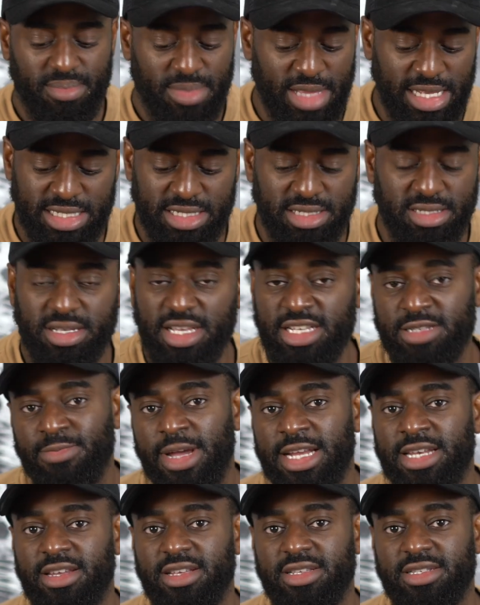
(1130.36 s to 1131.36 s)
this is it's
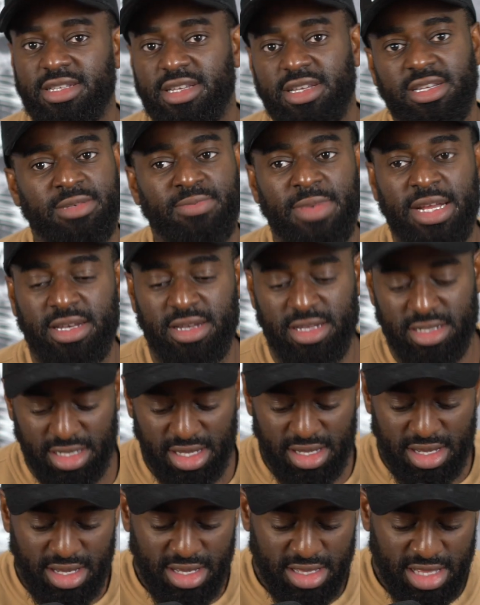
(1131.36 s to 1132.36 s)
madness. It's madness.
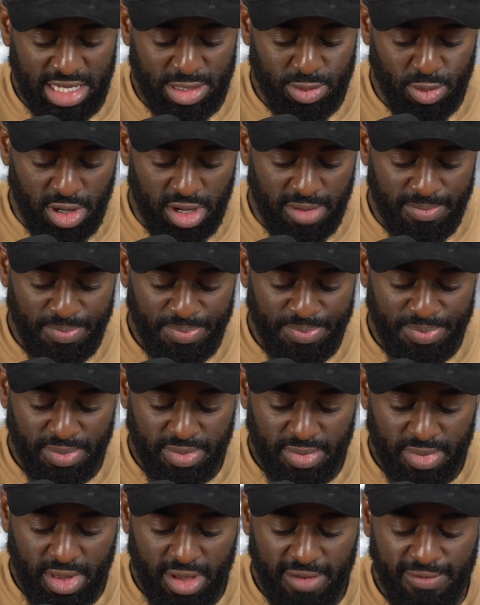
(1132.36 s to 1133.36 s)
That's what
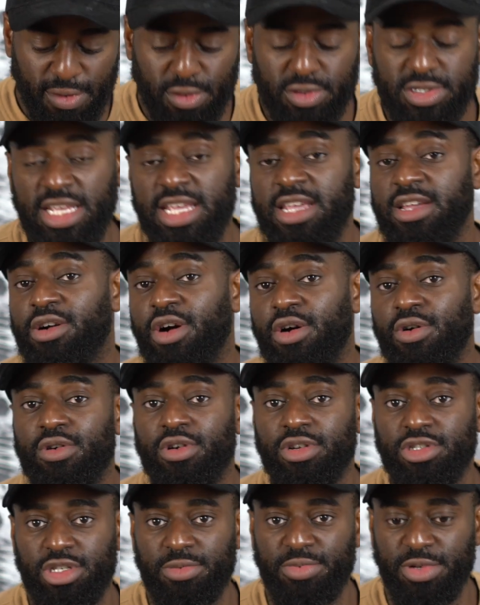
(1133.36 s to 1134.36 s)
14 goal
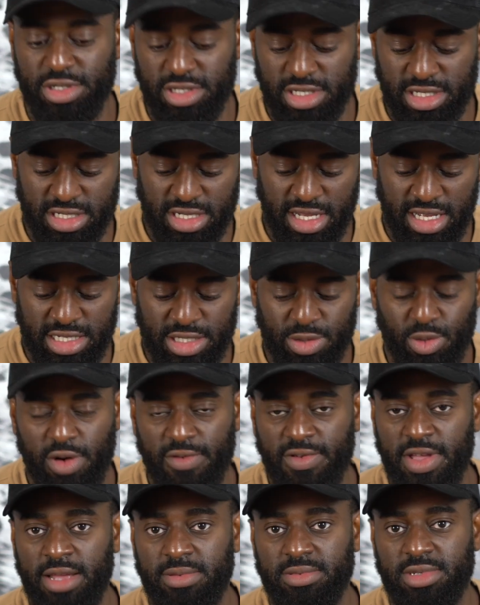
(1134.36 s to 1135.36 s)
contributions in
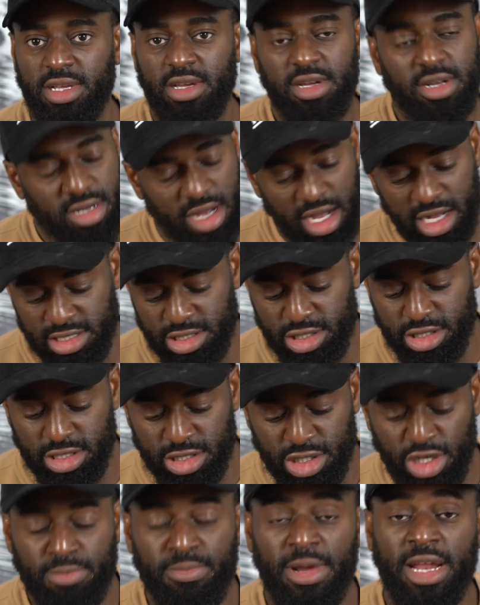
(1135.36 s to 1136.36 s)
12 games. No,
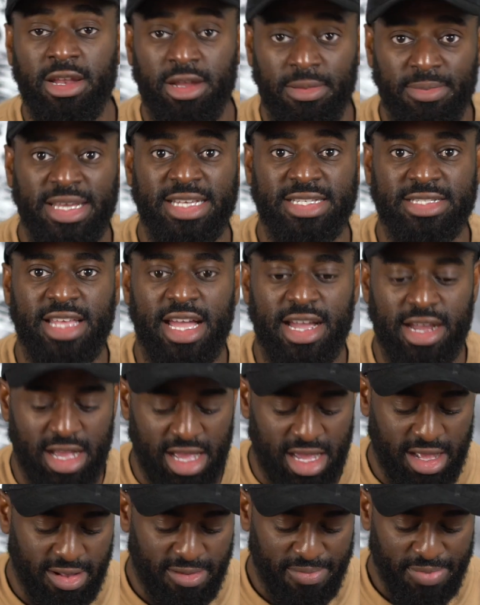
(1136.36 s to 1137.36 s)
Jude Bellingham is that
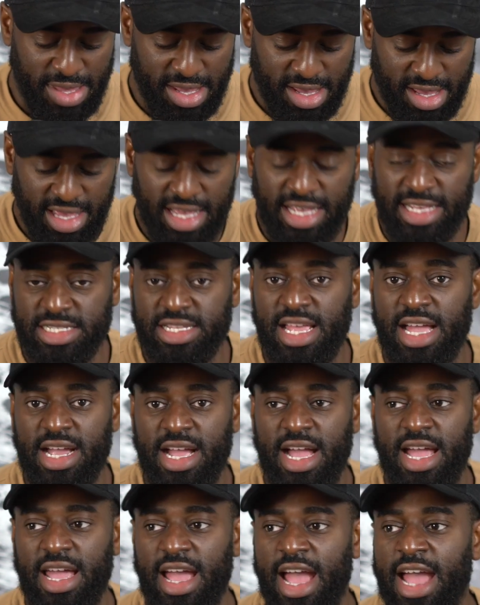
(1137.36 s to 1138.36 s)
guy. Is that
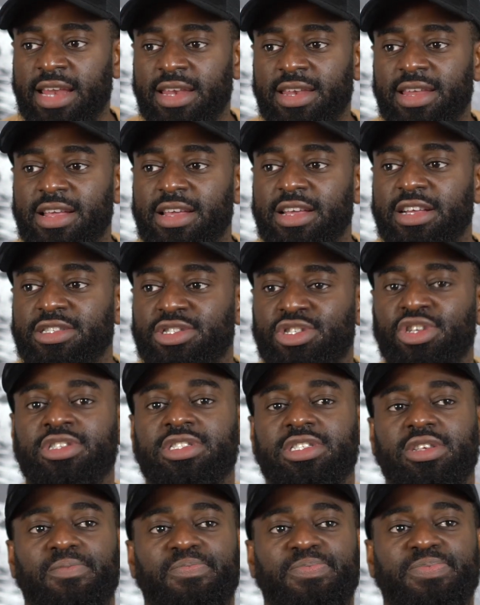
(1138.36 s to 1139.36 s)
guy. And
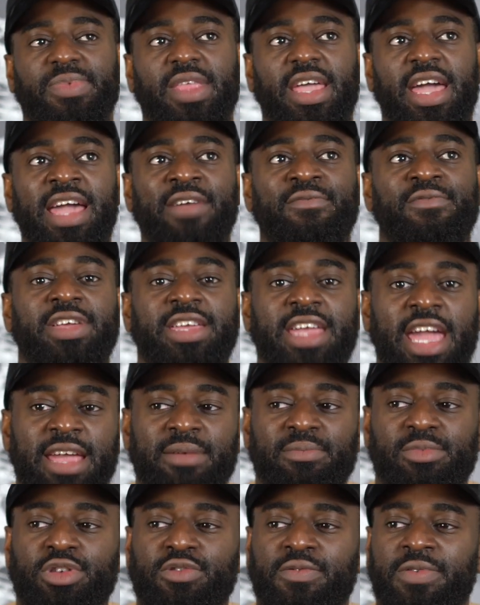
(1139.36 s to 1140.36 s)
just every
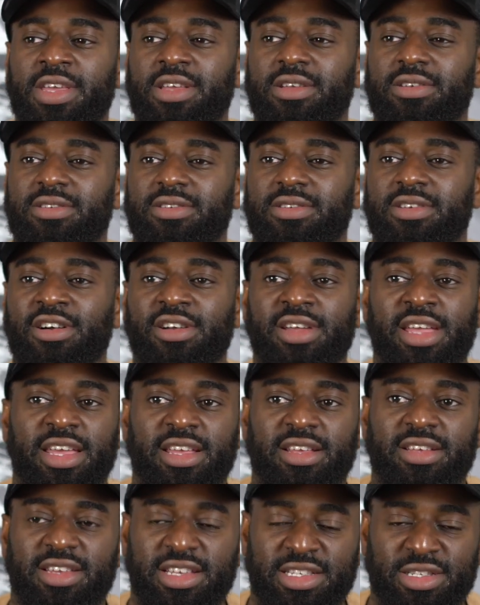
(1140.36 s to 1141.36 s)
game you think,
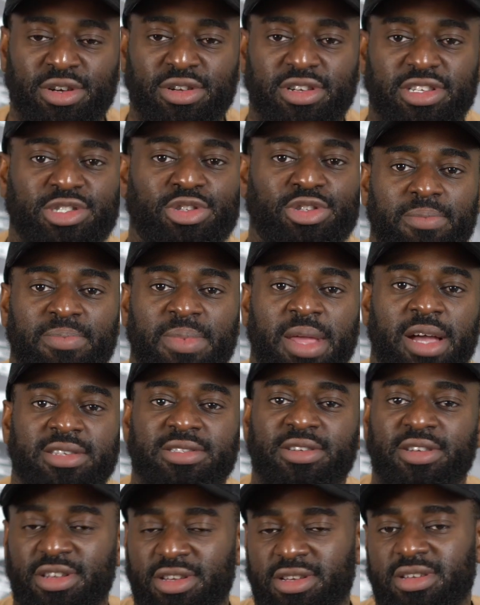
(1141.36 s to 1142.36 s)
okay, it's going to now. It's
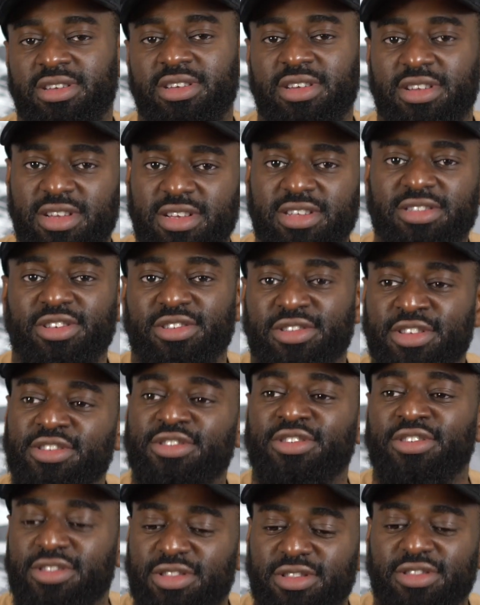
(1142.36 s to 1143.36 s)
going to, the, the,
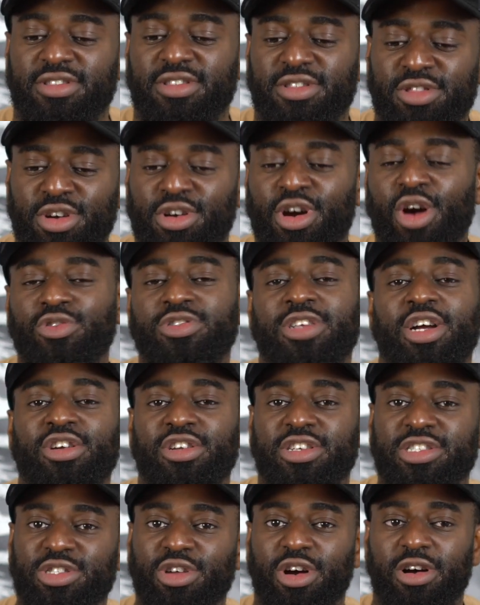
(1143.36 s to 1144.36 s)
the, the goals are going
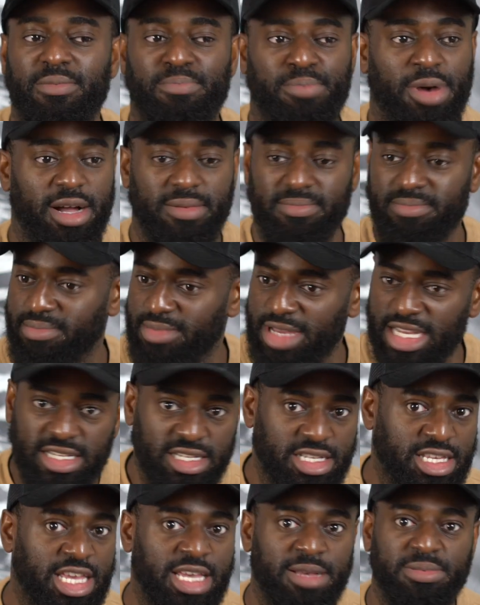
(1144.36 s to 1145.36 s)
to stop, but he
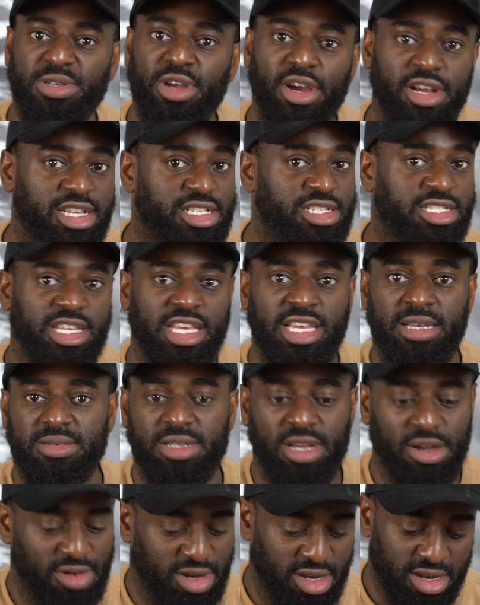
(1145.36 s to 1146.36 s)
just keeps going. He just keeps
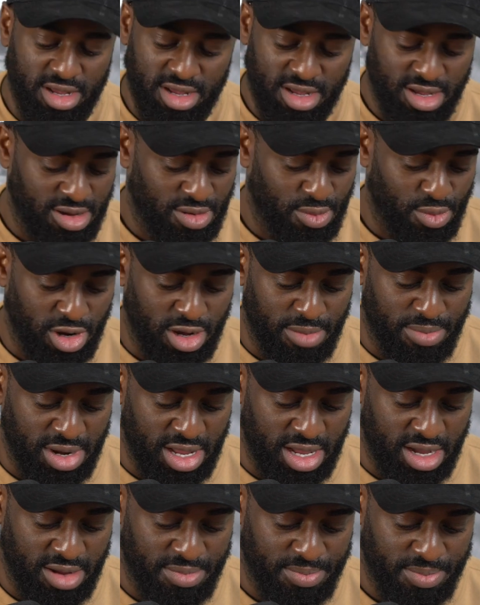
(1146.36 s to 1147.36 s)
going. What a
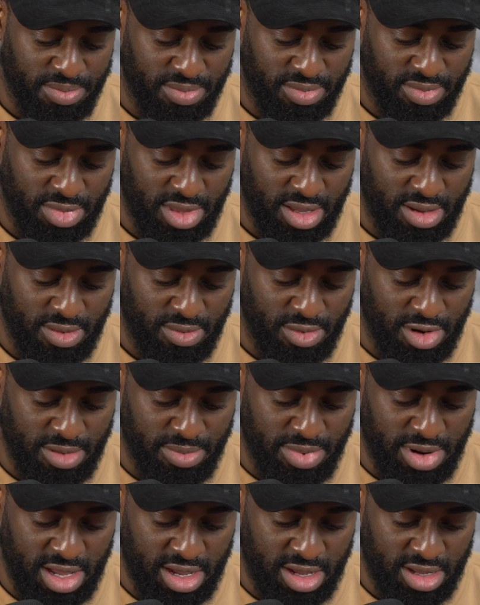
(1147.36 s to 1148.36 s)
player. What a
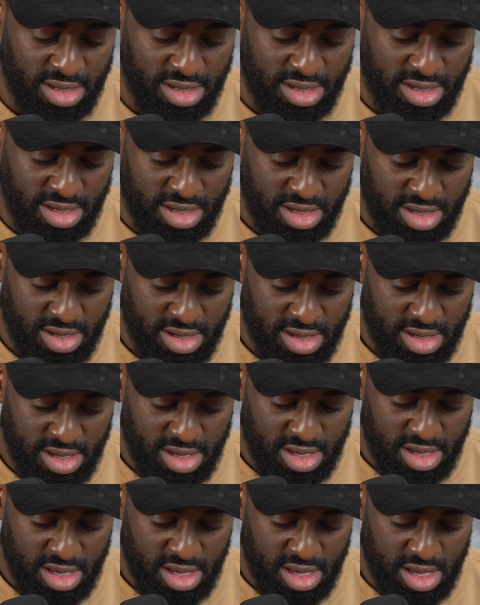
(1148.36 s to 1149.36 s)
player.
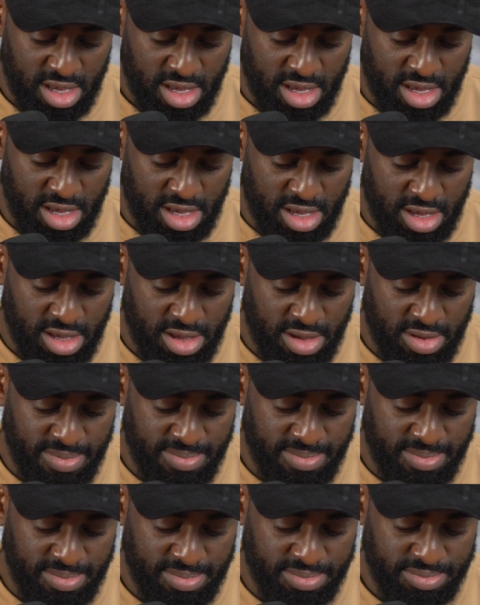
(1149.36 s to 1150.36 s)

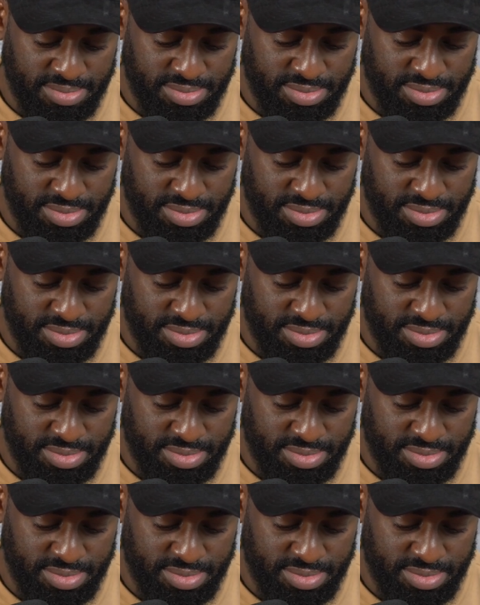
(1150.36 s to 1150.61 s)
Um,